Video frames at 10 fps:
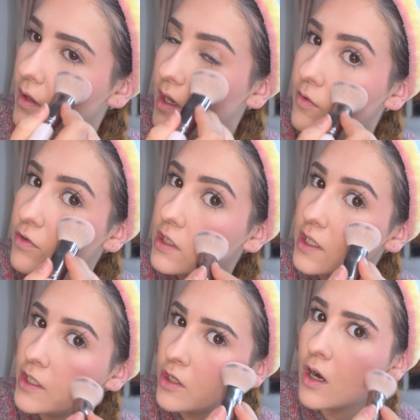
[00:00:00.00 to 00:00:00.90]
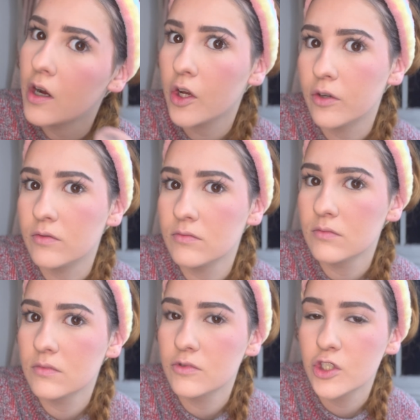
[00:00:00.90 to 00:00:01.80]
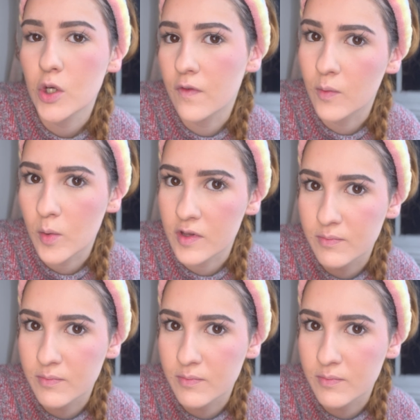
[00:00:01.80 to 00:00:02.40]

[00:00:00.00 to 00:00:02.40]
And really, you can't go too overboard with